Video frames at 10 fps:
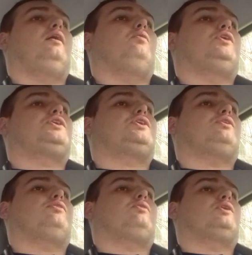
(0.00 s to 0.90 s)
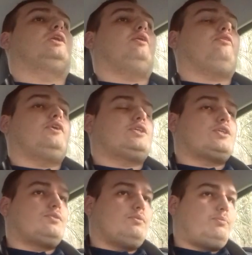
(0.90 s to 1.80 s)
which of course leftists,
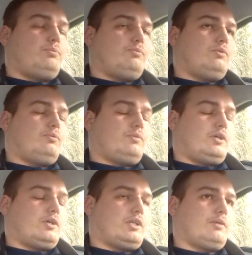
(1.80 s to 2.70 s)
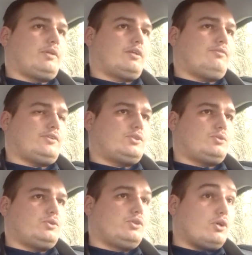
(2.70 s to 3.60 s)
climate activists
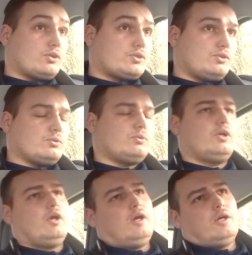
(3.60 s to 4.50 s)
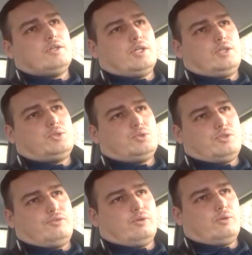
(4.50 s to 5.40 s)
choose not to do. They choose to
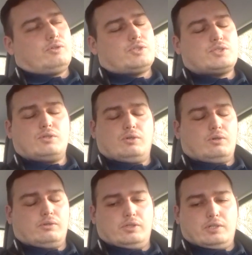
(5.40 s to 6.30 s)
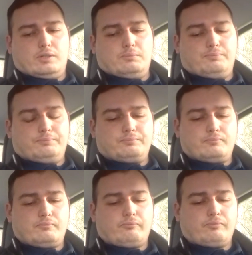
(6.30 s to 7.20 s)
focus on
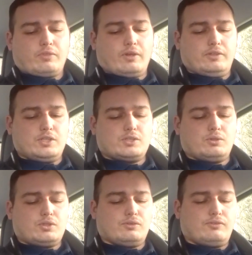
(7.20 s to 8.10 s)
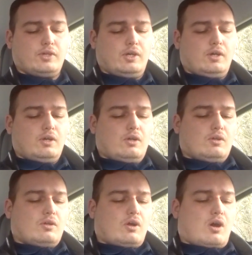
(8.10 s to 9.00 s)
these sorts of
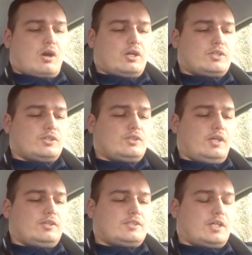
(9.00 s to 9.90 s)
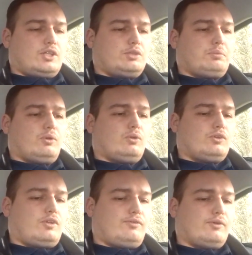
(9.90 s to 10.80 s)
hard, intangible,
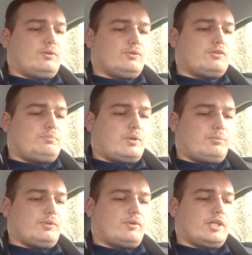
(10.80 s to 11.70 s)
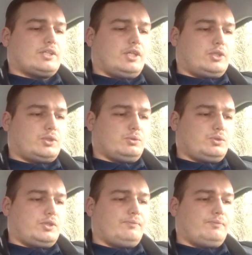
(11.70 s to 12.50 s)
difficult to popularize issues,